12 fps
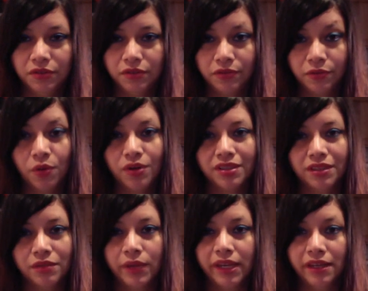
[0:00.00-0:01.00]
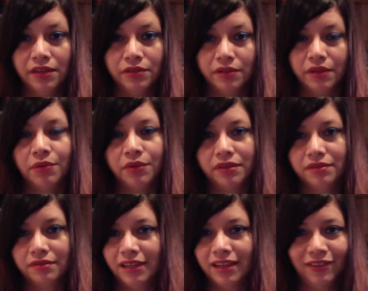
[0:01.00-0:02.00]
Of course, in waking dream, I
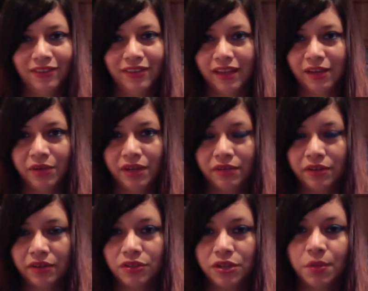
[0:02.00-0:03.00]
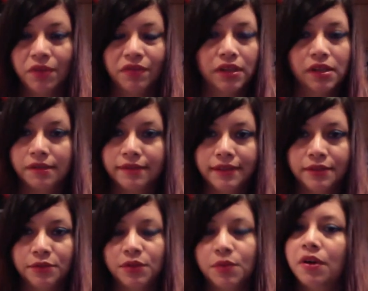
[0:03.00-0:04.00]
don't think I would ever jump off a cliff and
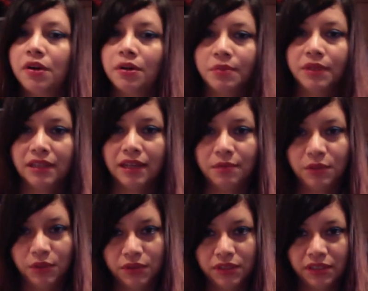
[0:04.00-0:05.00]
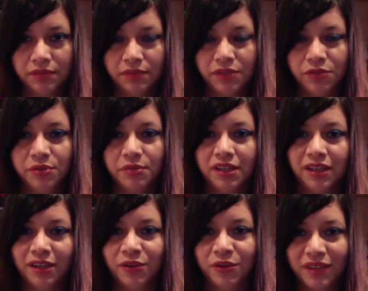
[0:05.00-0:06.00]
into the water, but I'm lucid in my dream and I
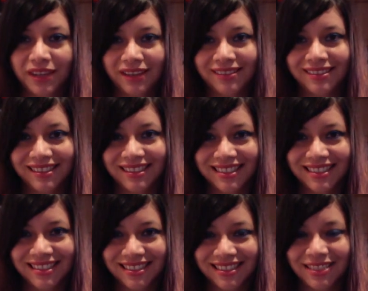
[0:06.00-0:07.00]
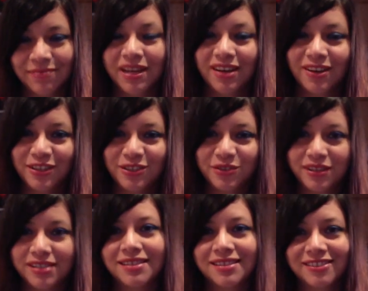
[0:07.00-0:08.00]
know that this is somehow the
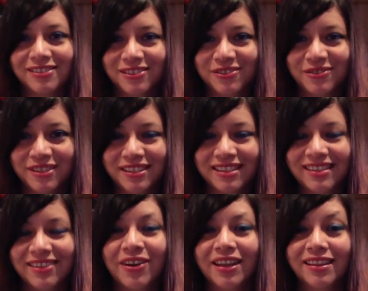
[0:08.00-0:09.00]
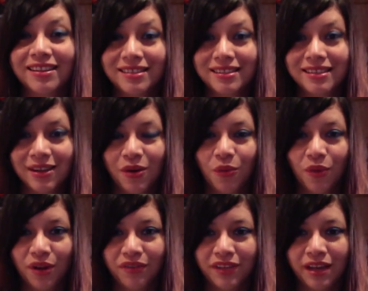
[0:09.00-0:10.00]
transition towards it, or at least
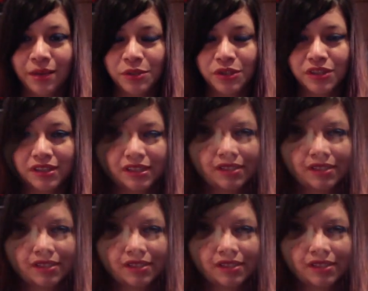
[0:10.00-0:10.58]
one of the options.